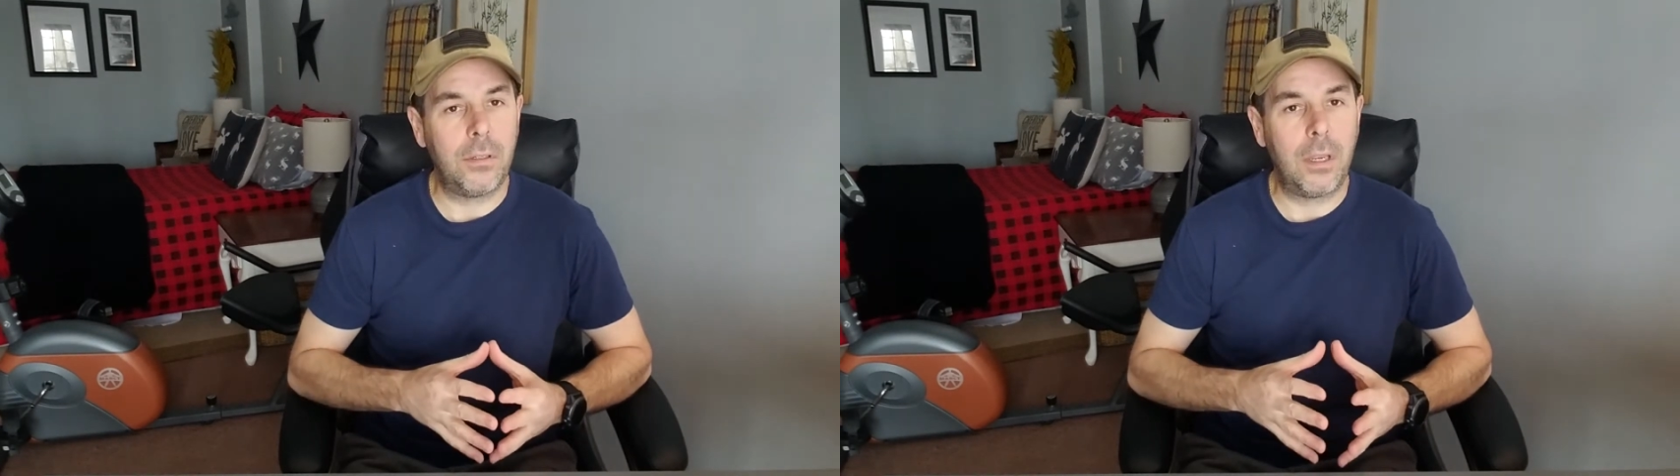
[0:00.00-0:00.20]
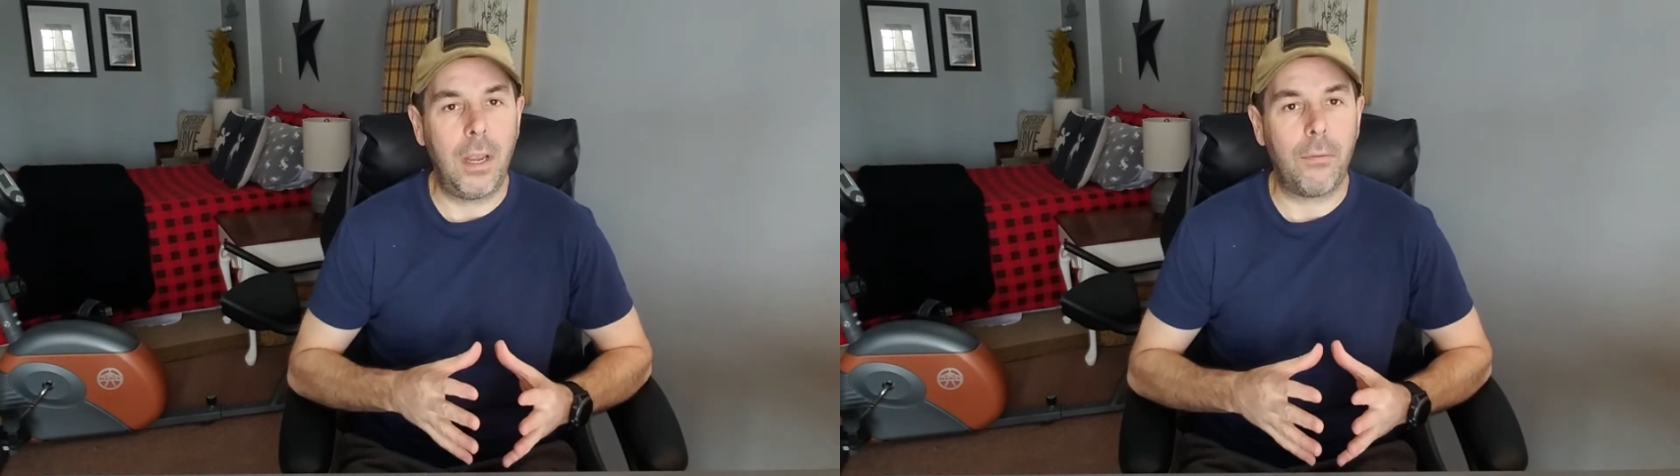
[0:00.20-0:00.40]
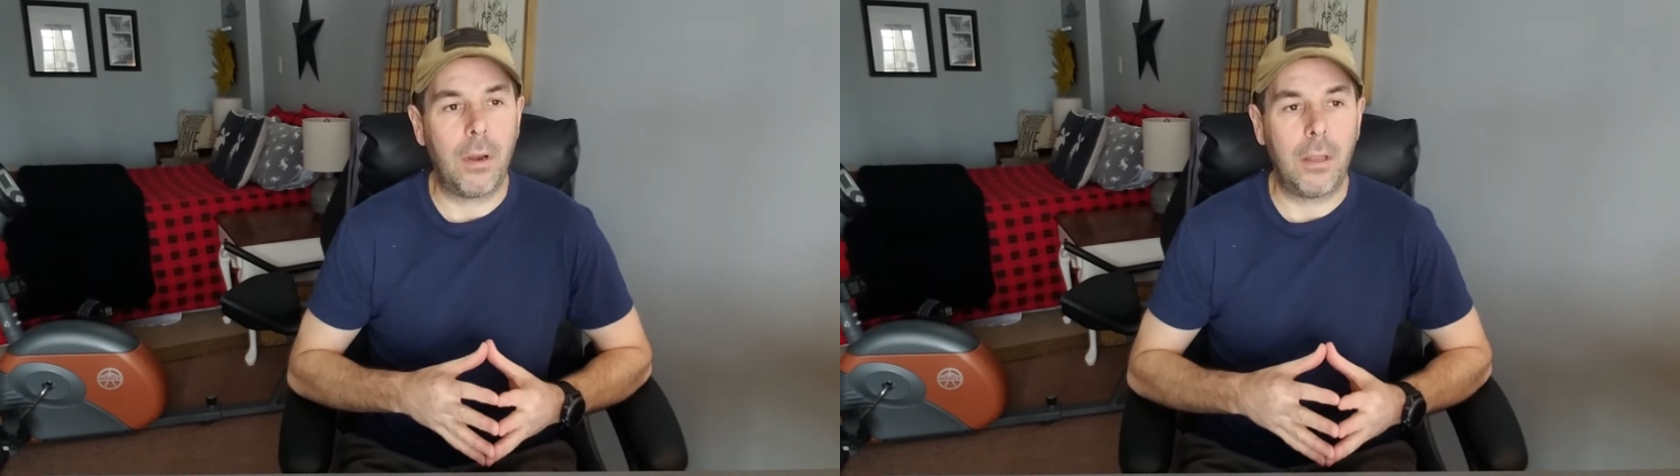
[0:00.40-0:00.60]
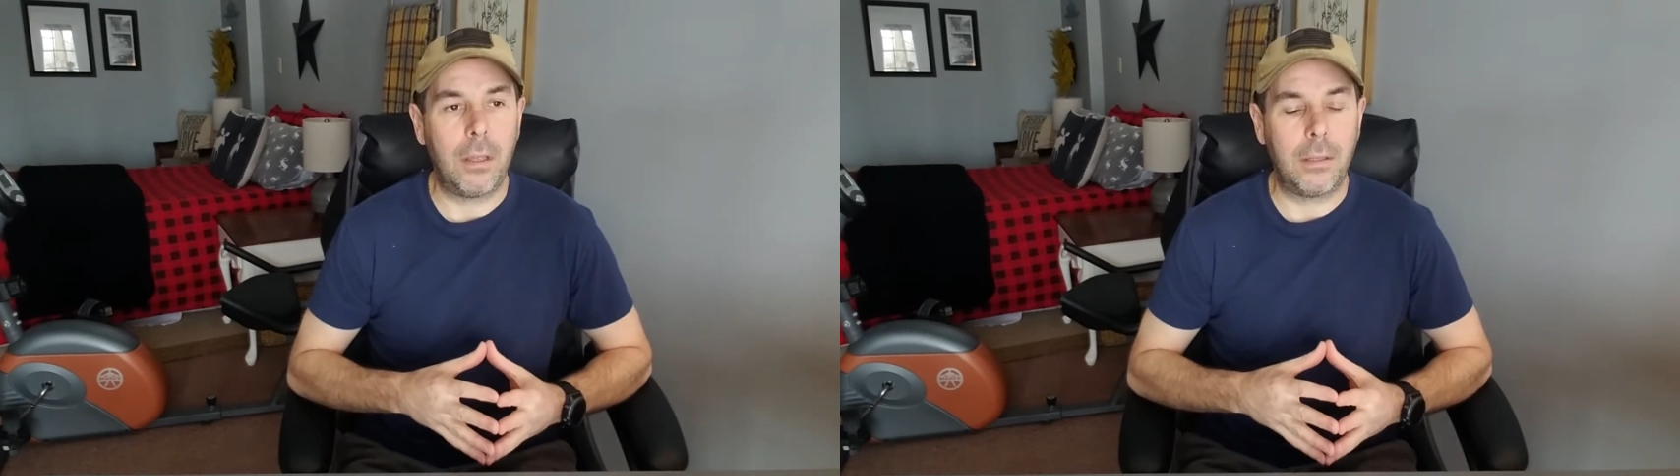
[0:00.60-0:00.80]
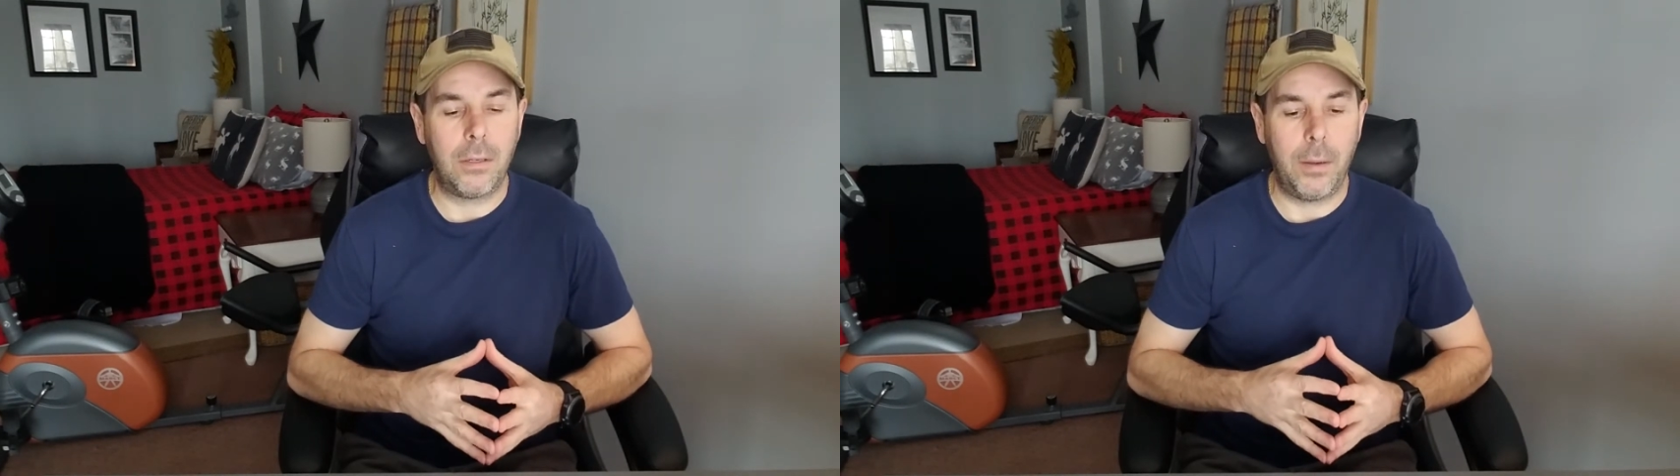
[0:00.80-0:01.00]
can't
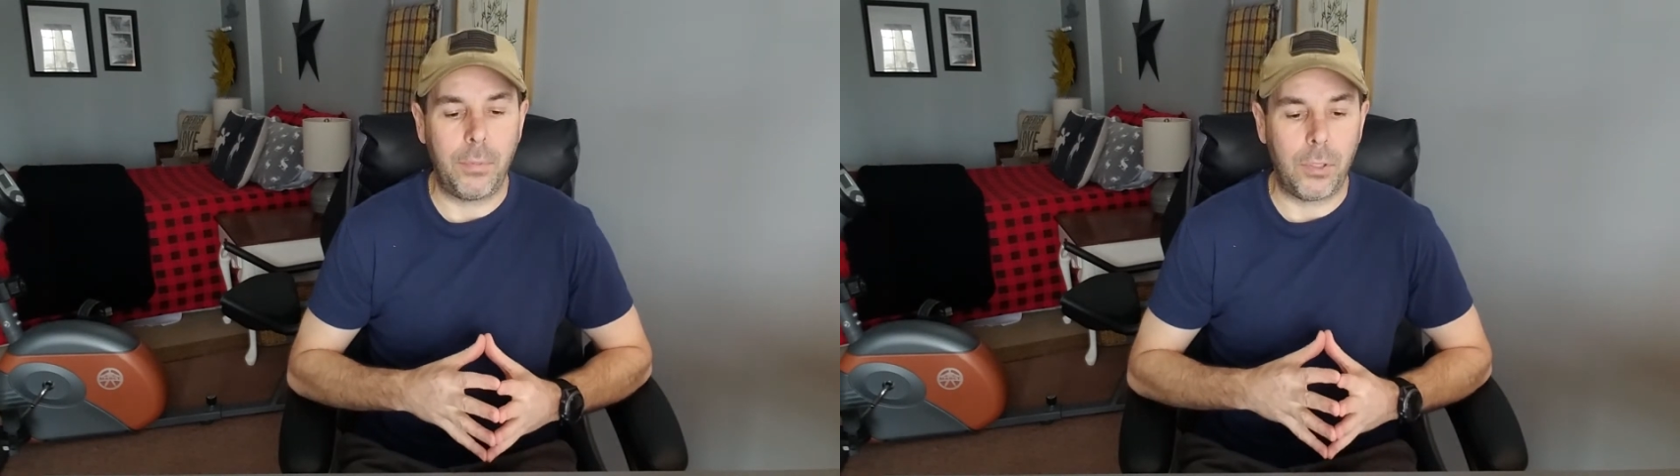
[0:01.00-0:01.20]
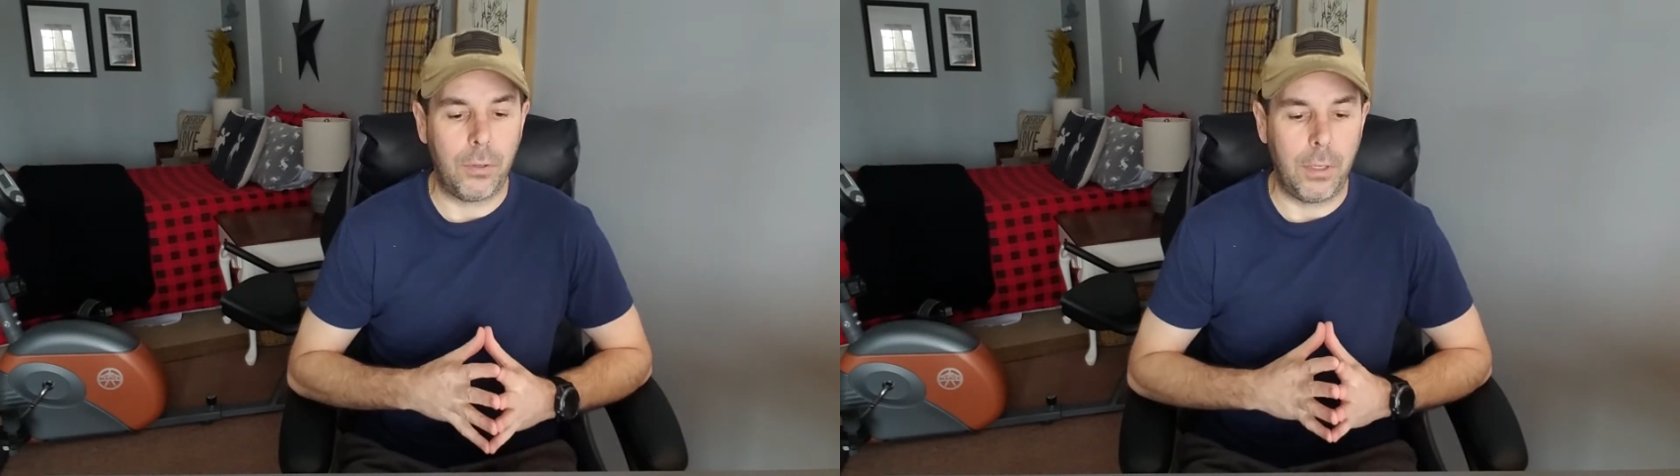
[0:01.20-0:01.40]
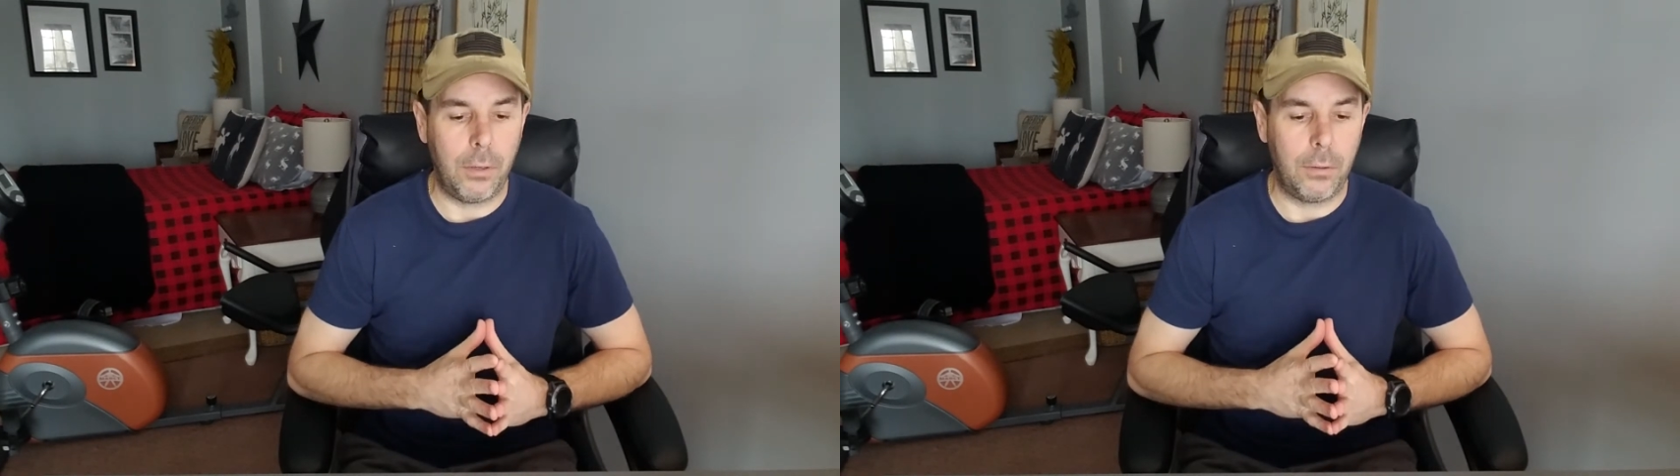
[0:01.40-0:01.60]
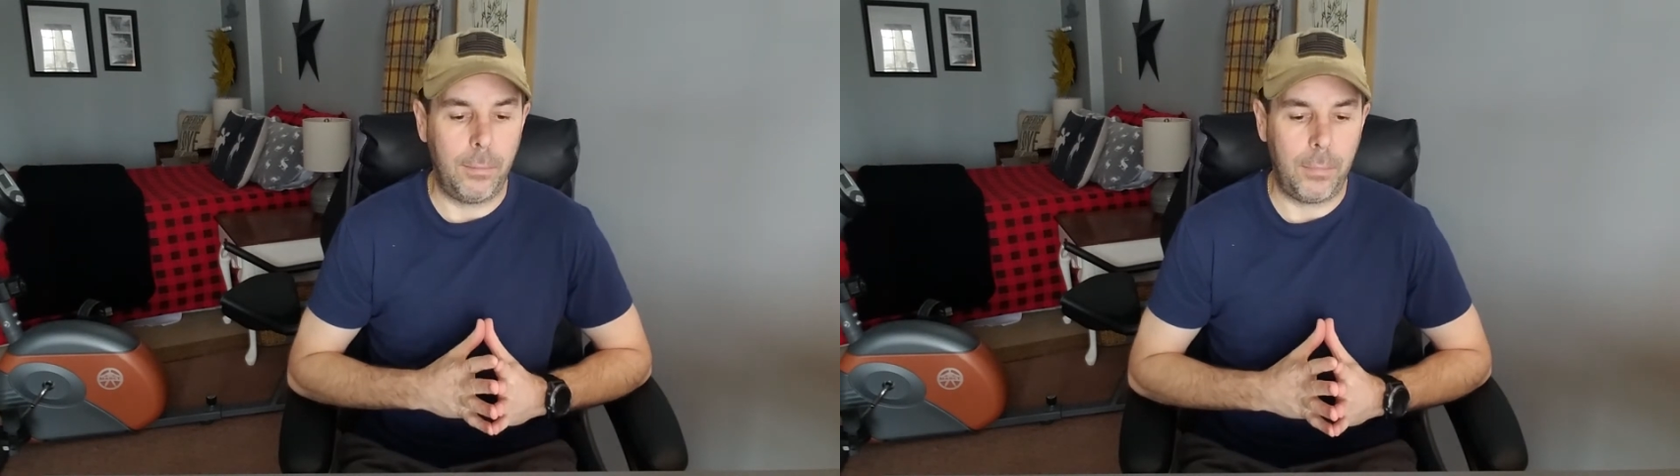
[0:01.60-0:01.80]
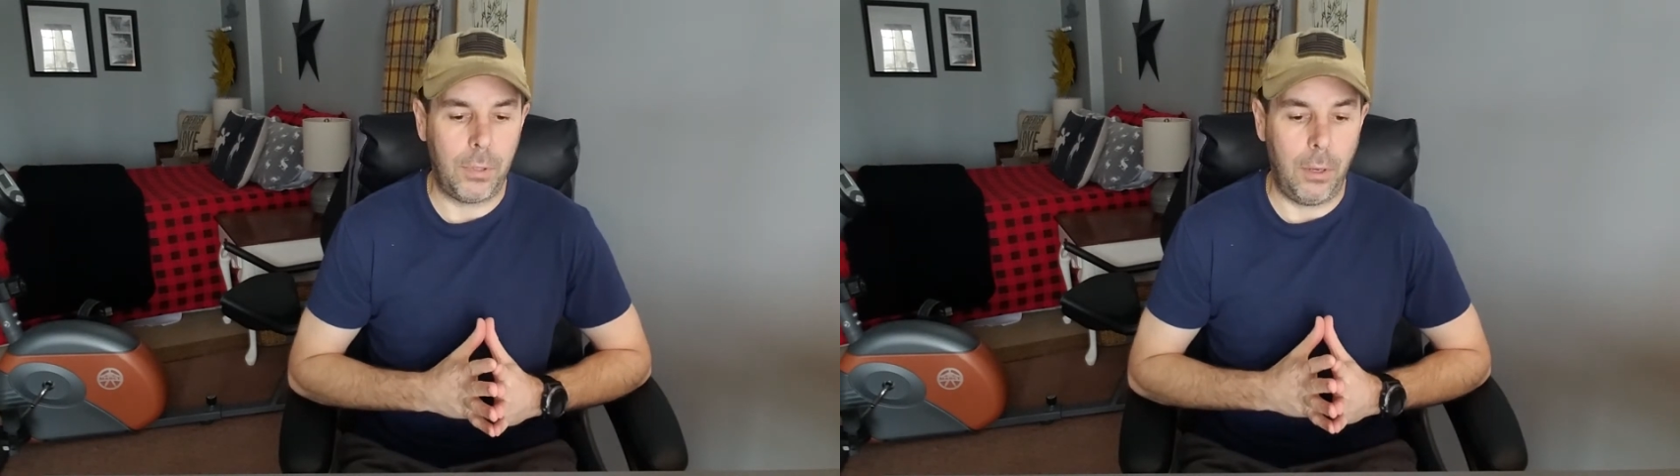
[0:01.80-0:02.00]
regulate the temperature either.
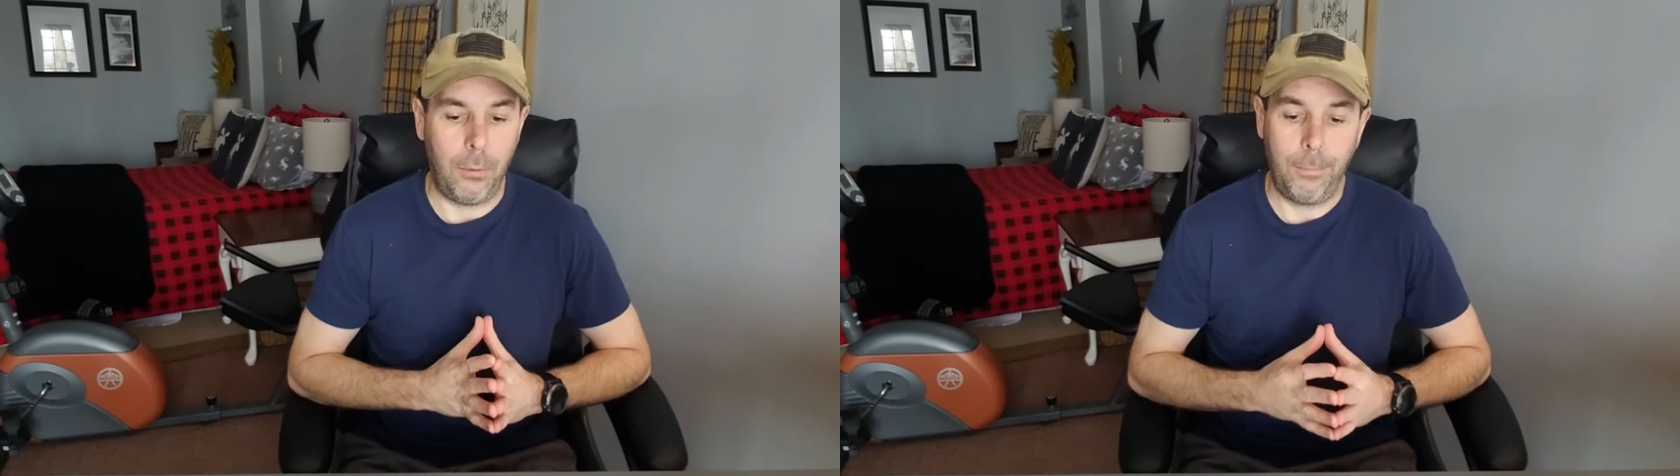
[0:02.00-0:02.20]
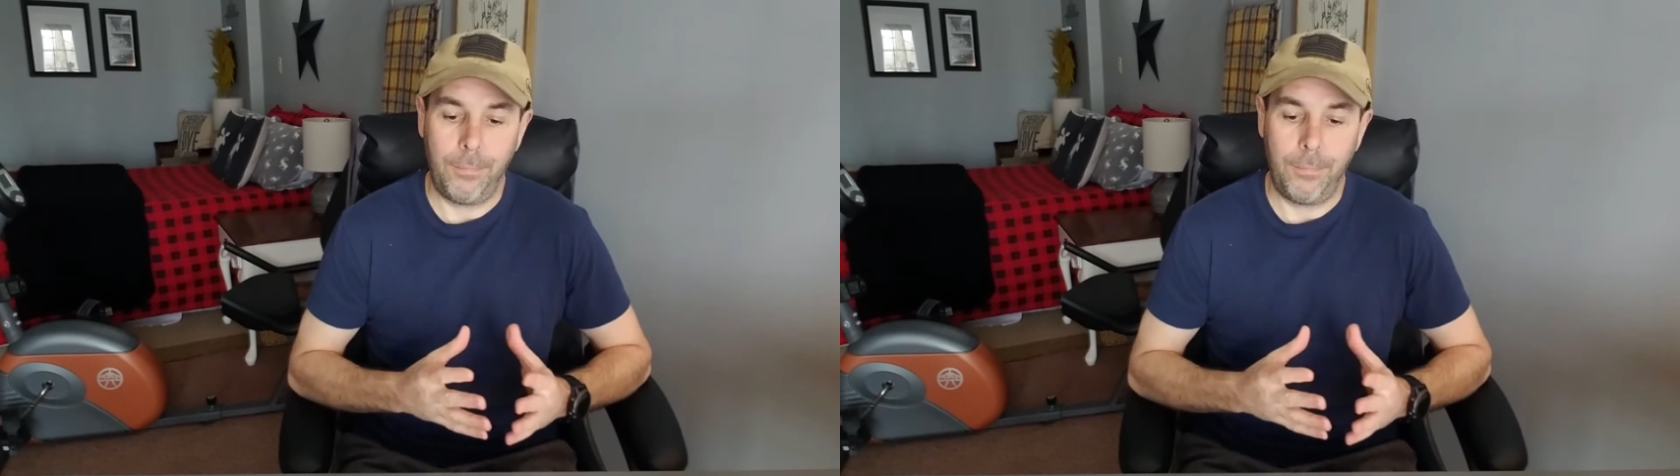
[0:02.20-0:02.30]
So